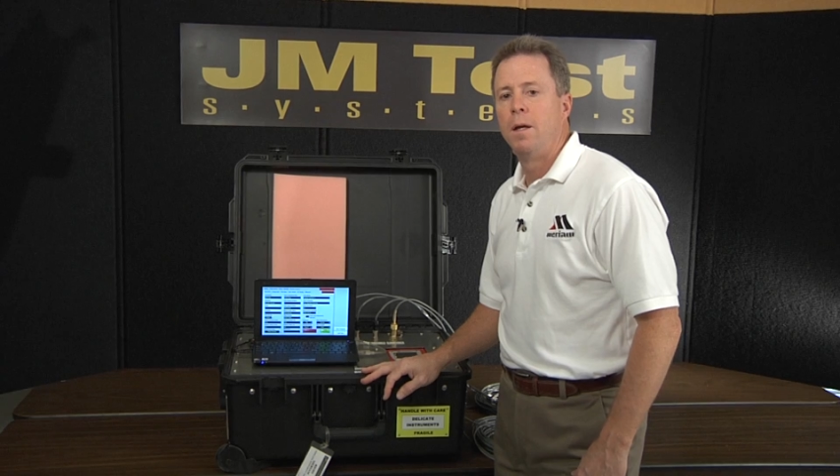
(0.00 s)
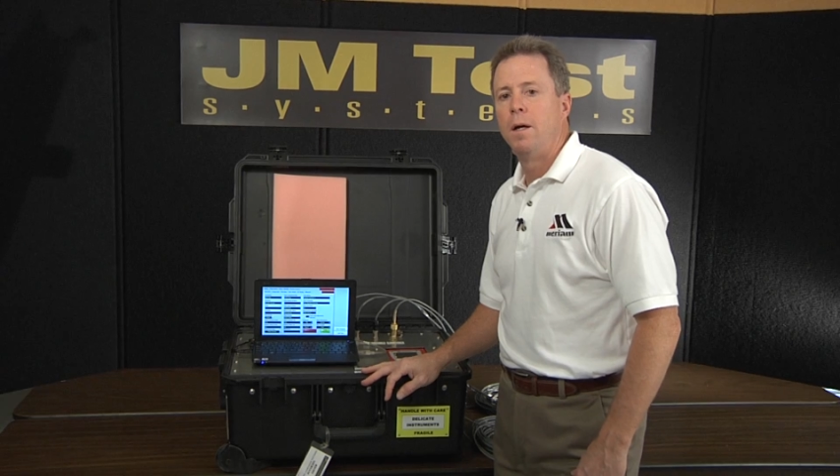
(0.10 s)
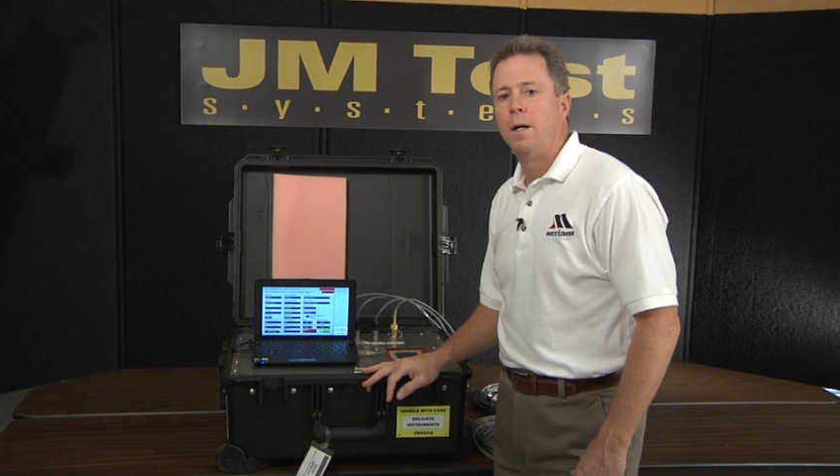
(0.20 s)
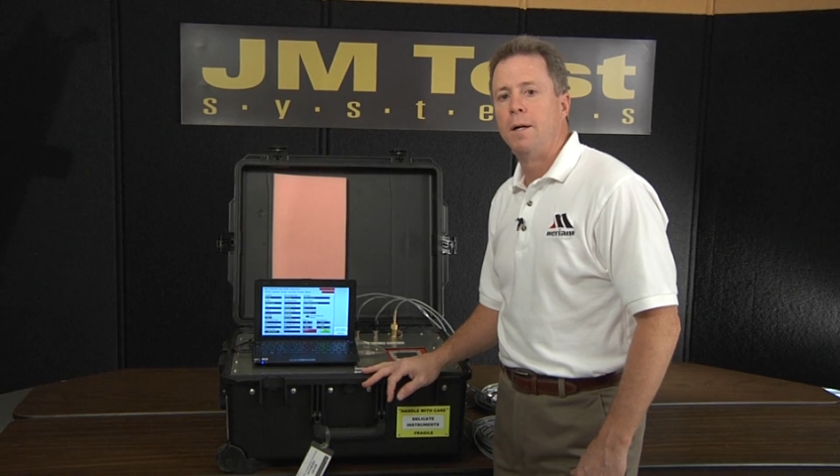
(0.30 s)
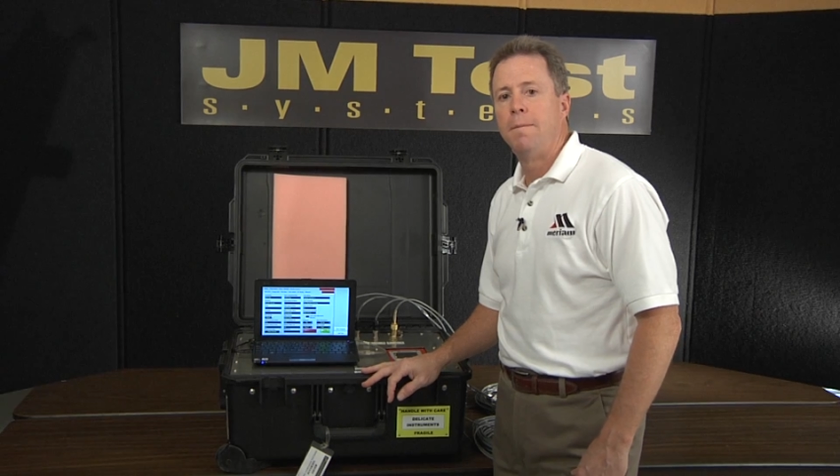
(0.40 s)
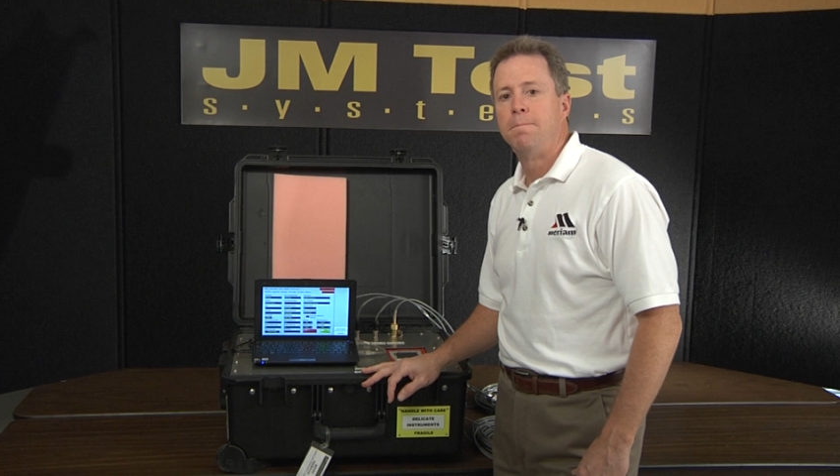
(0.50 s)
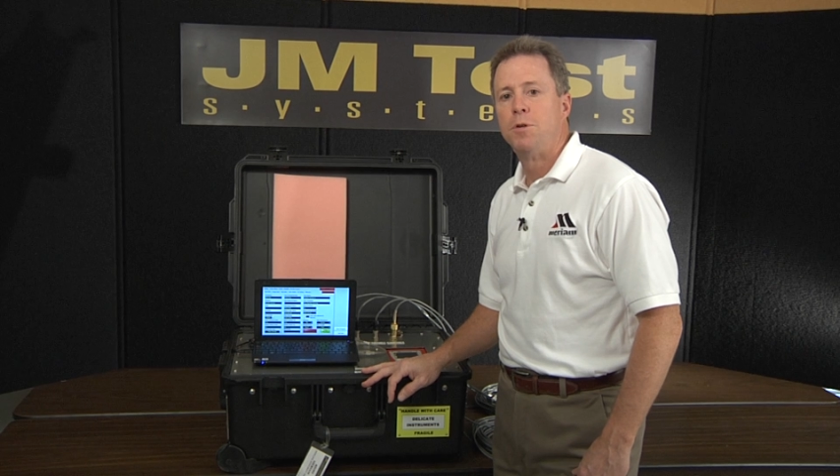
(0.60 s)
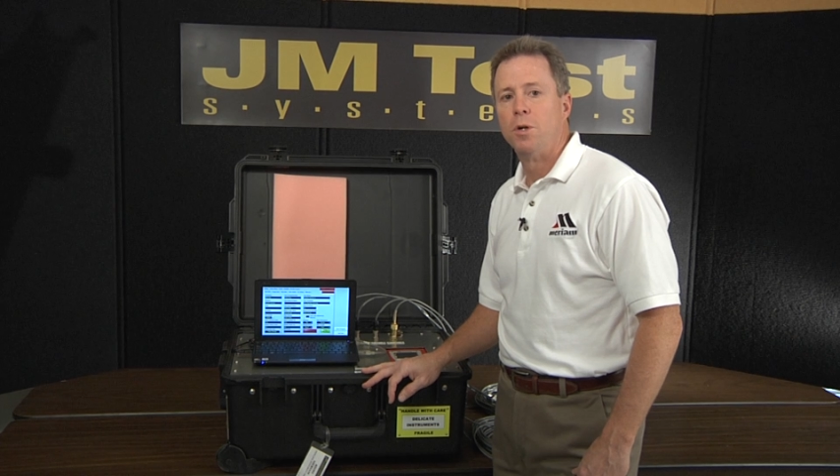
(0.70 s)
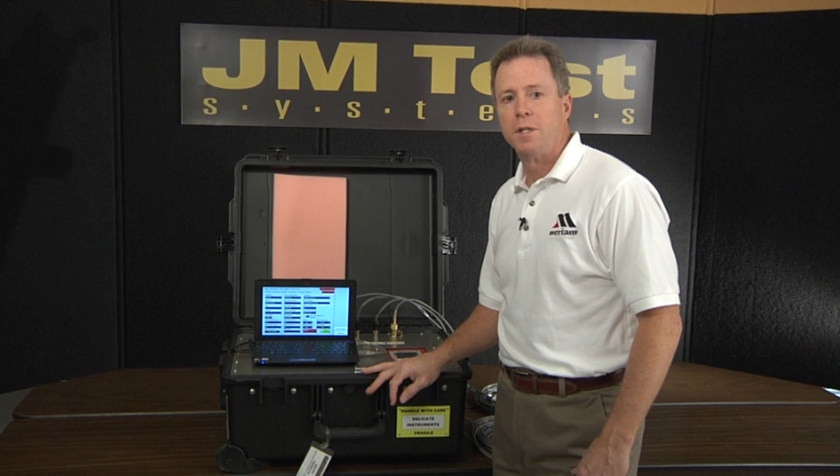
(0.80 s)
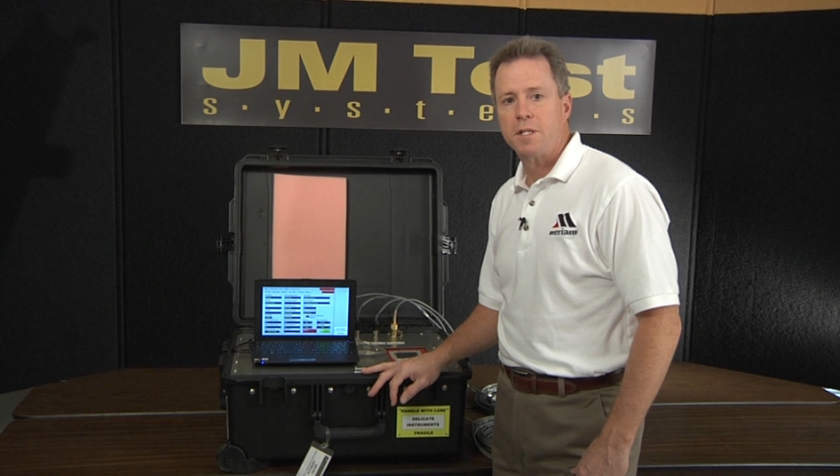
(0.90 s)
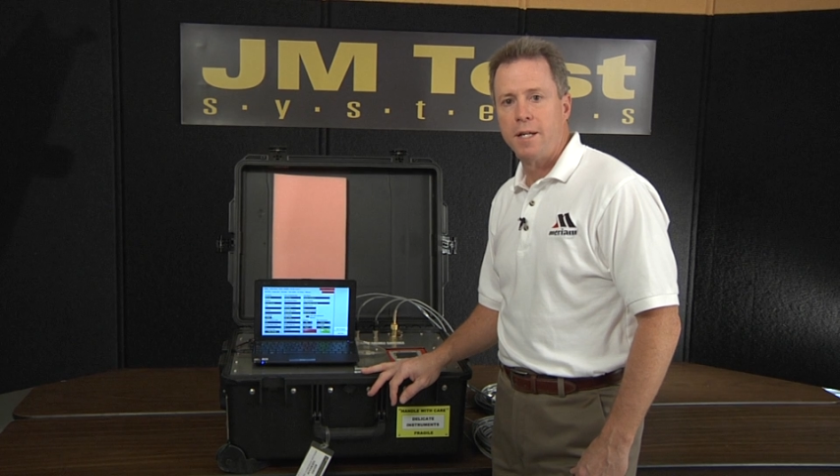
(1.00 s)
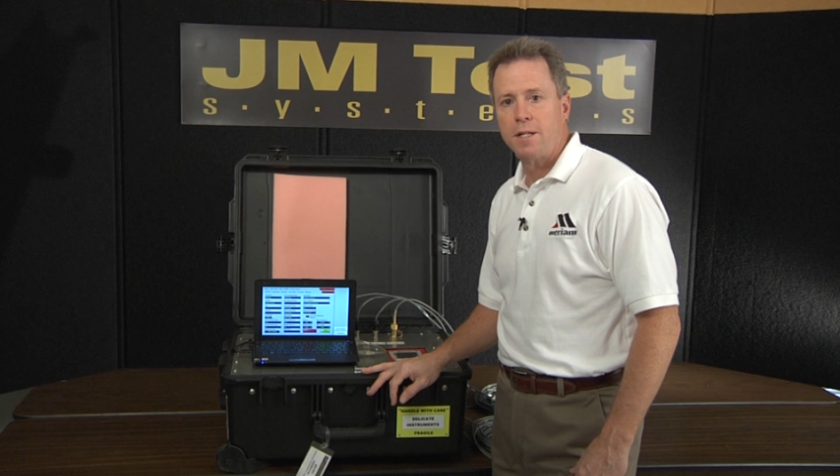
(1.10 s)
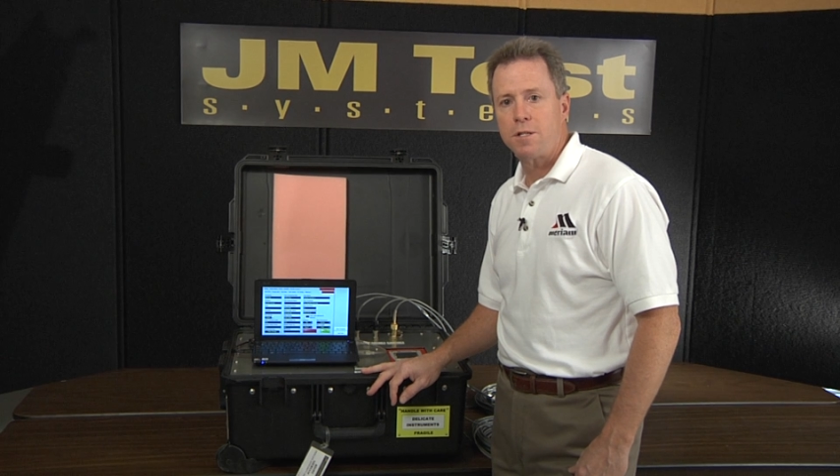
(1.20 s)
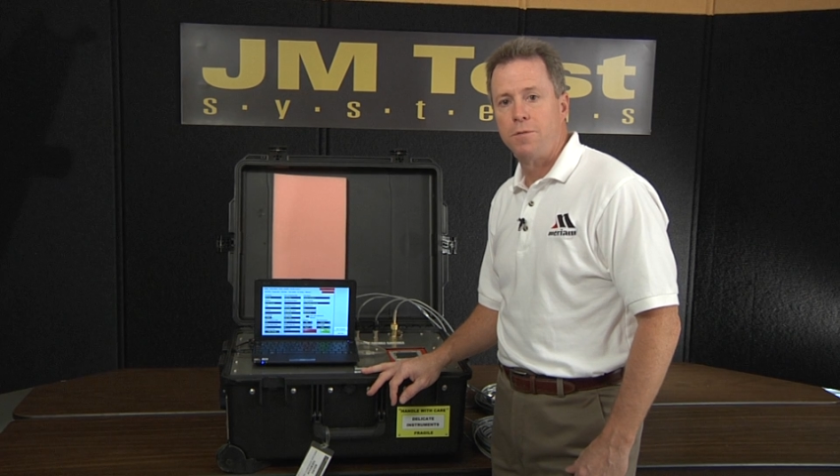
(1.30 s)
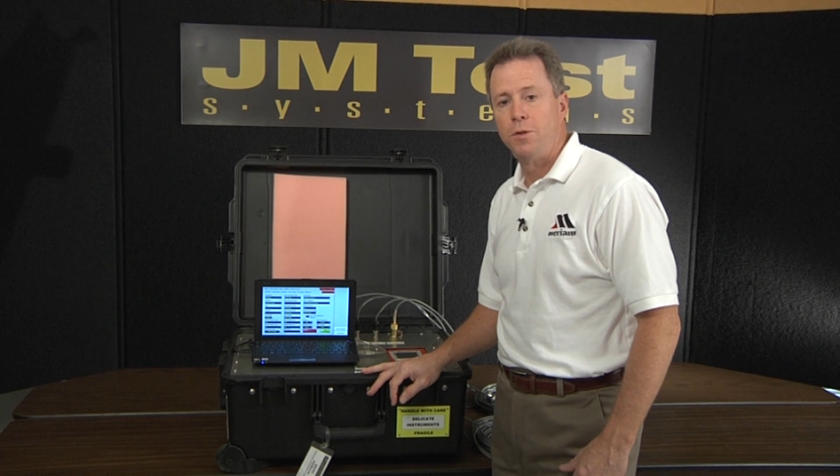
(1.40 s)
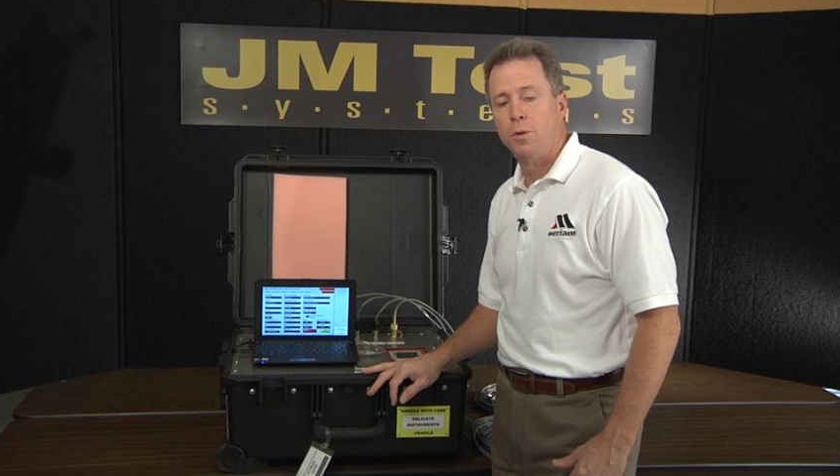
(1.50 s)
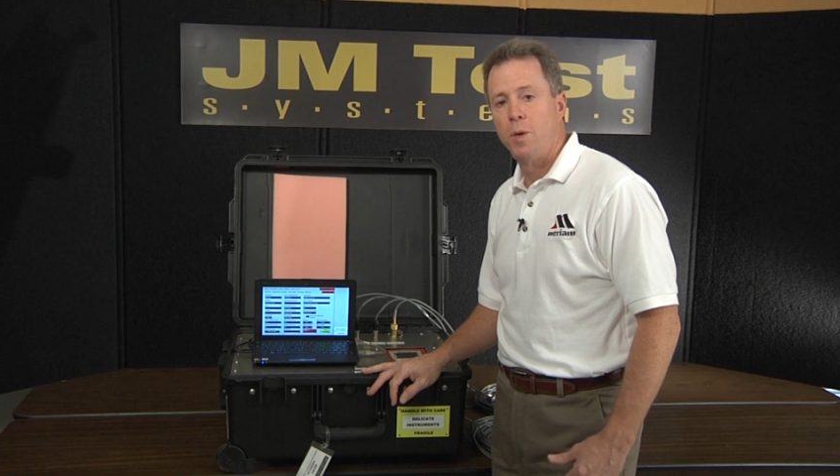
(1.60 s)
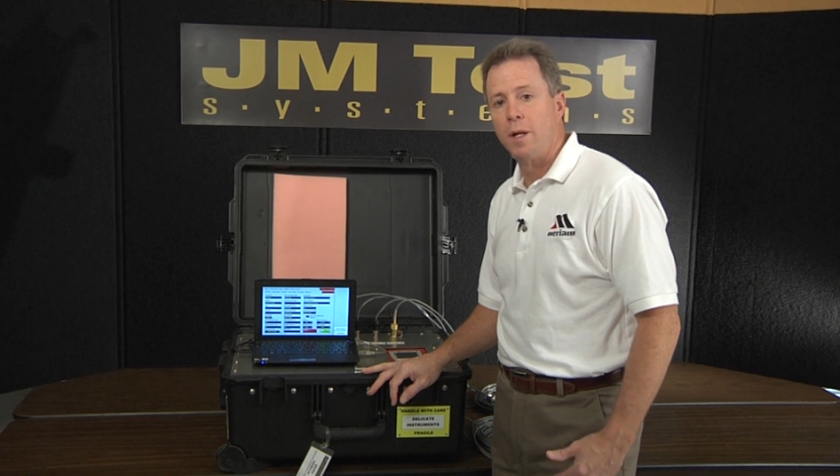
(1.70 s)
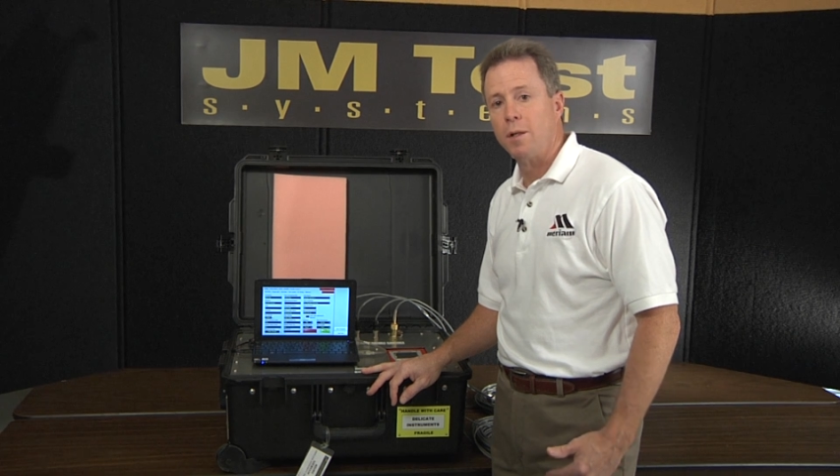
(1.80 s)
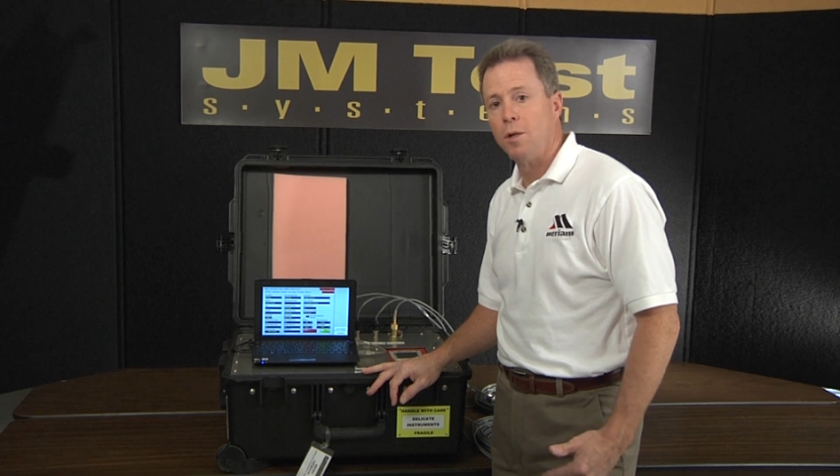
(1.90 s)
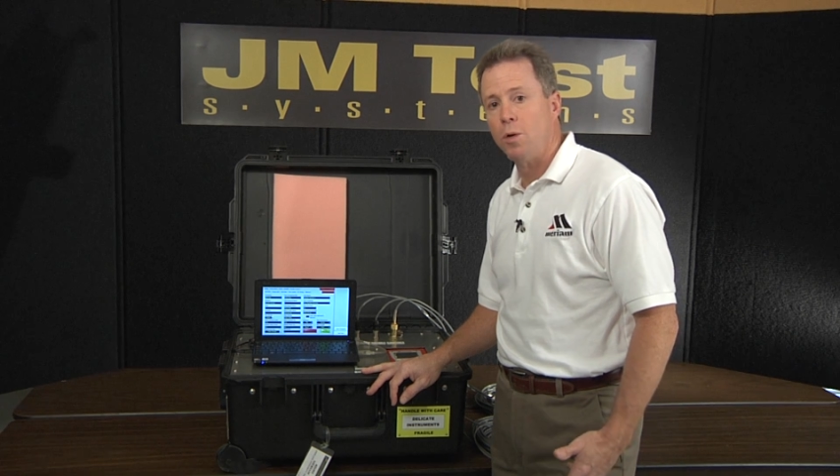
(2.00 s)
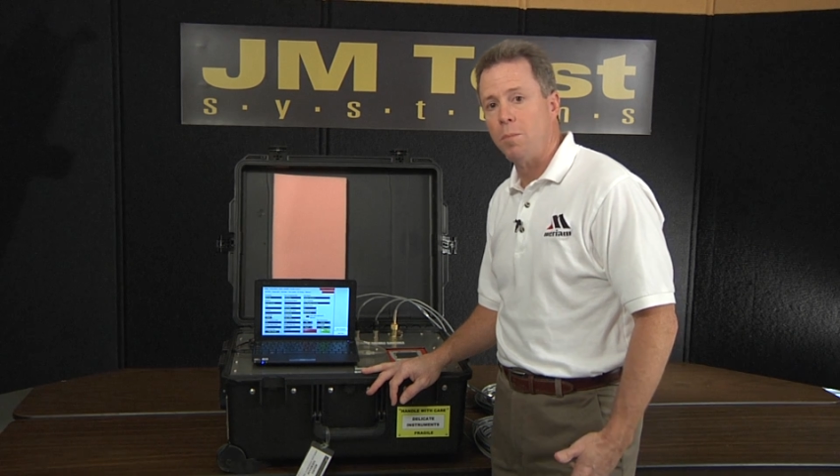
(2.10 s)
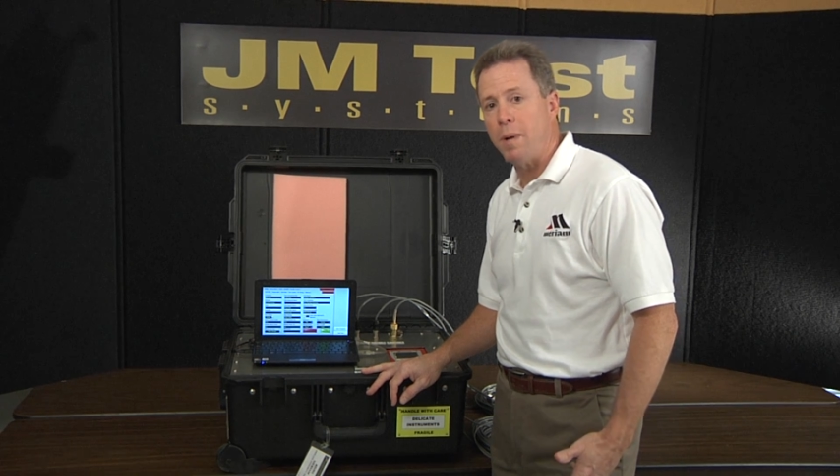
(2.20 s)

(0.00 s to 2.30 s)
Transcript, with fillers: Um, during a test, if you're running low on